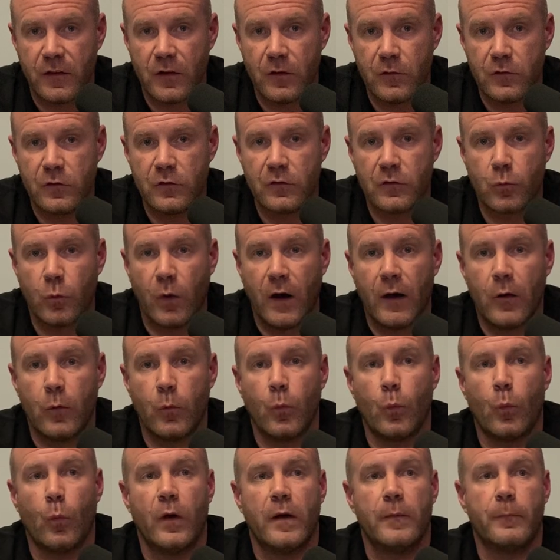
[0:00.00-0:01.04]
those who
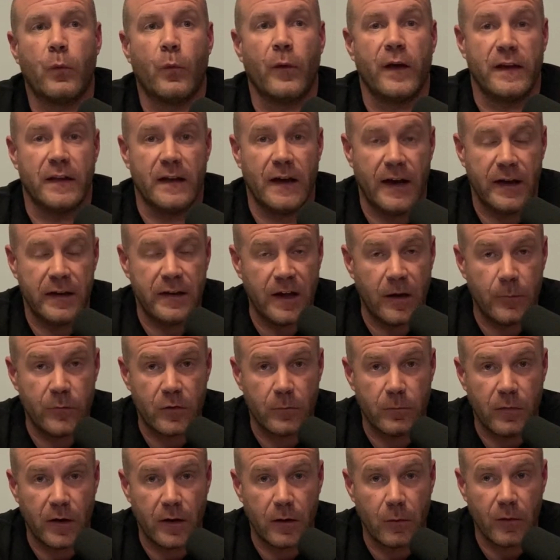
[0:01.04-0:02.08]
squat 1.9 times
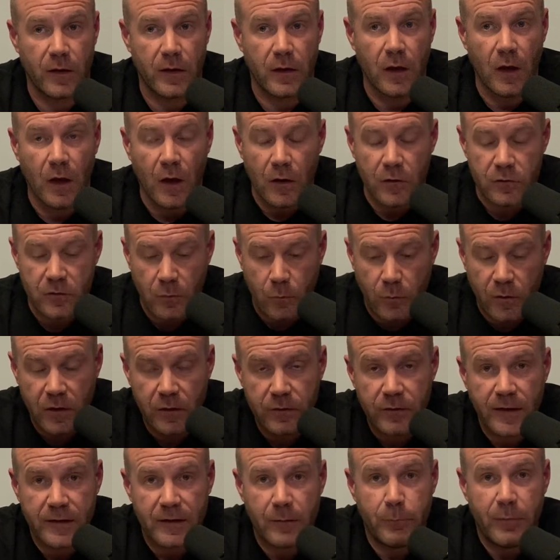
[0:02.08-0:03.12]
their body weight. So what do you
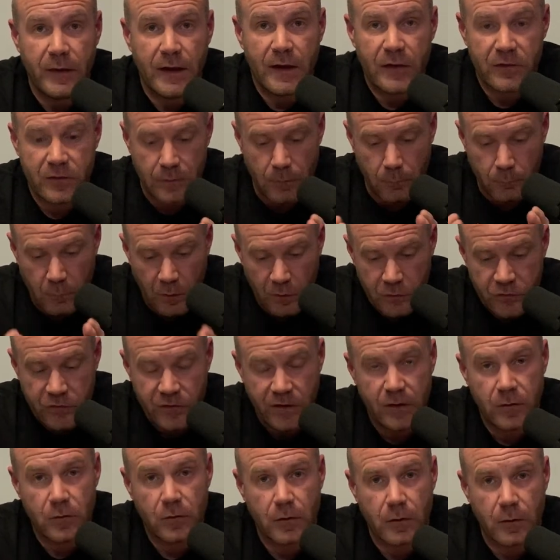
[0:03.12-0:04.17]
think the biggest, most
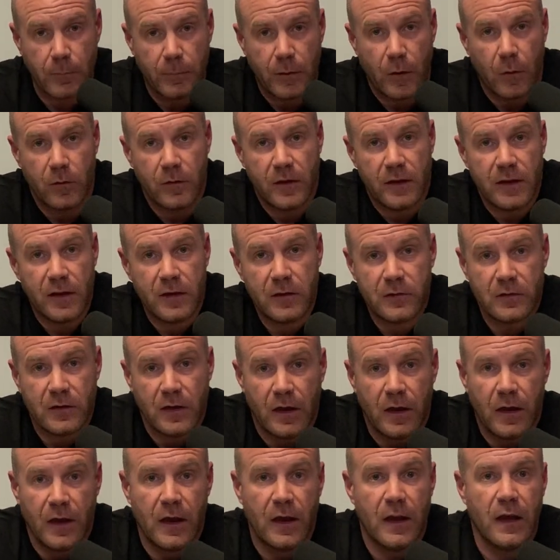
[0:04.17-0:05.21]
singular component is?
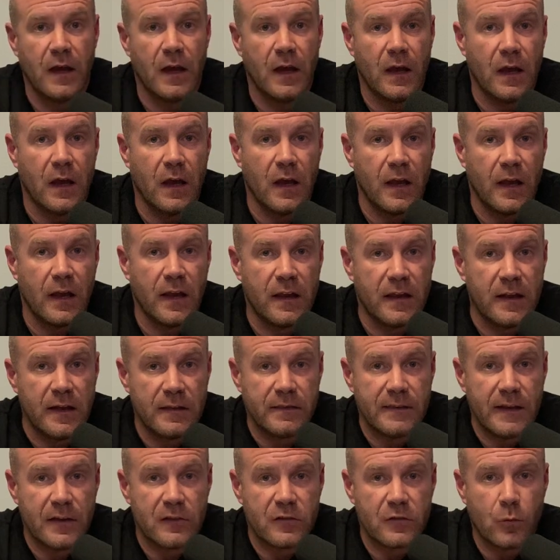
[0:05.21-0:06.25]

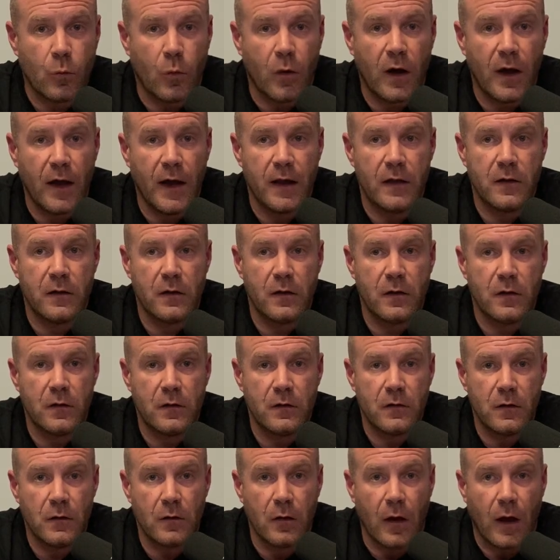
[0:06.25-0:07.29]
Get that squat
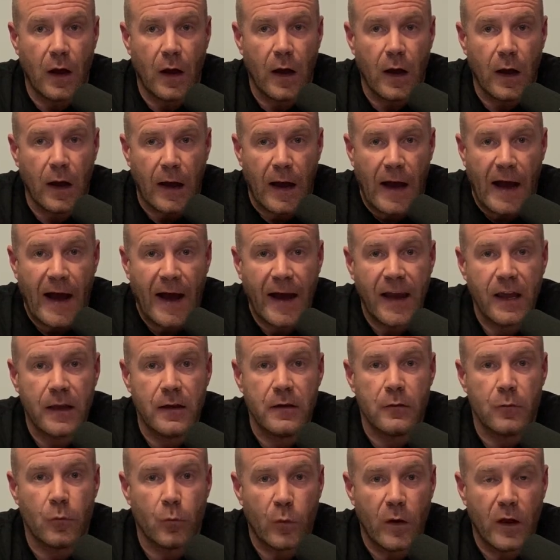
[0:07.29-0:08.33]
high
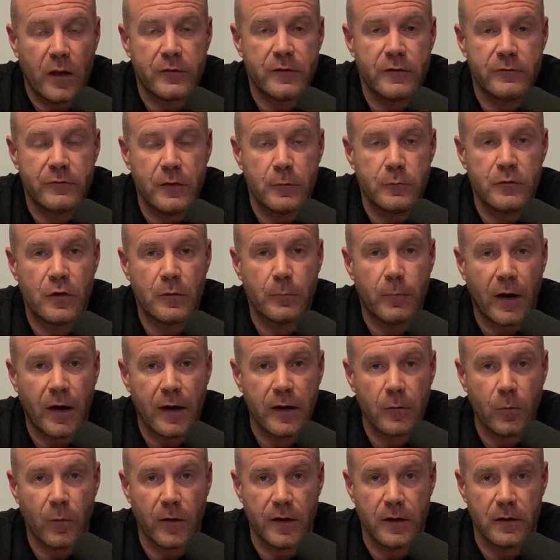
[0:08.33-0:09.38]
relative to your
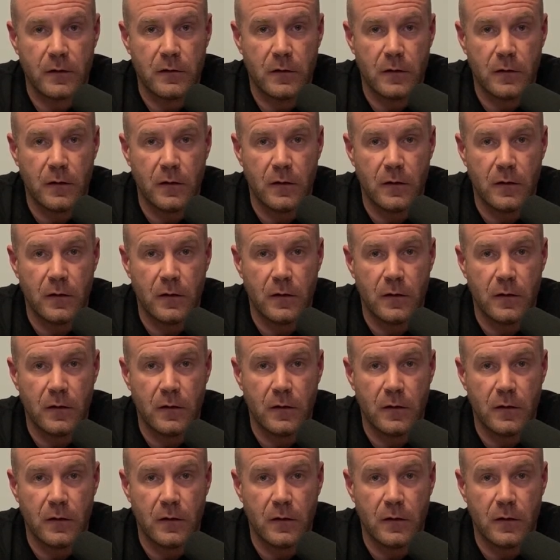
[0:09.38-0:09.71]
body weight.